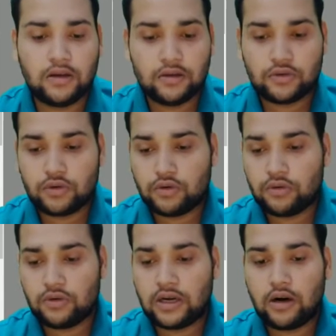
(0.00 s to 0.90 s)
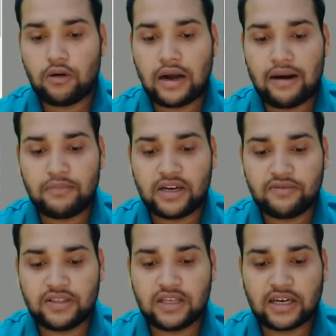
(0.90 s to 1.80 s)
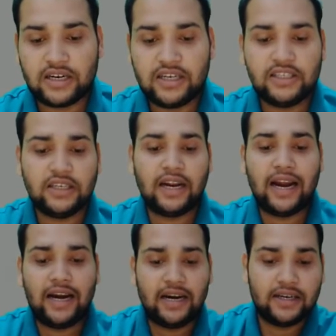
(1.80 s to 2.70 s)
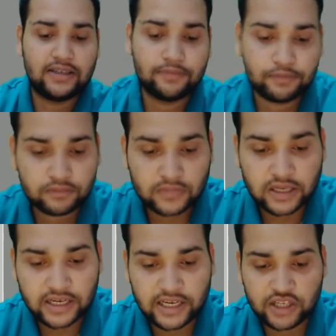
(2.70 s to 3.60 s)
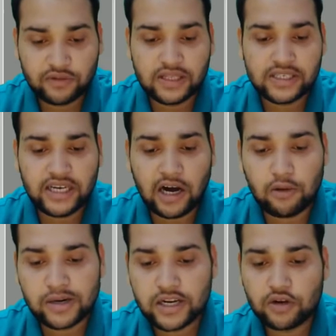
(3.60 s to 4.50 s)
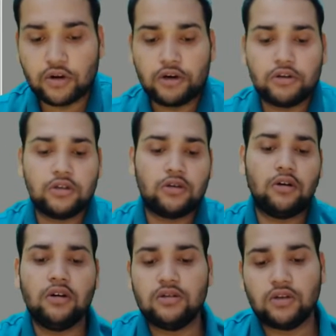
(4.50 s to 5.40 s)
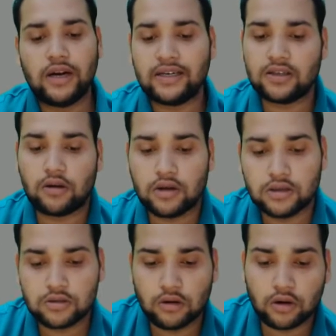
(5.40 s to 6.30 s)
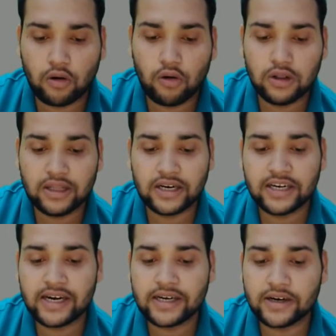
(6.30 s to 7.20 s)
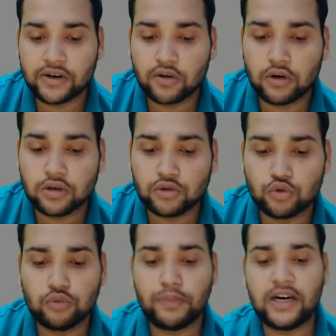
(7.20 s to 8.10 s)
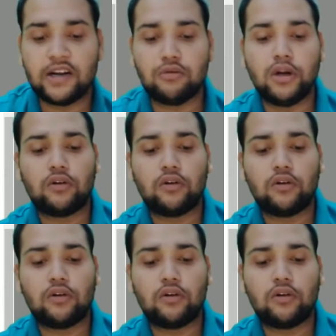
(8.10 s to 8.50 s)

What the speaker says: So now I'm done with the condition, and here you will see how many records to store. So let's store all the related records to particular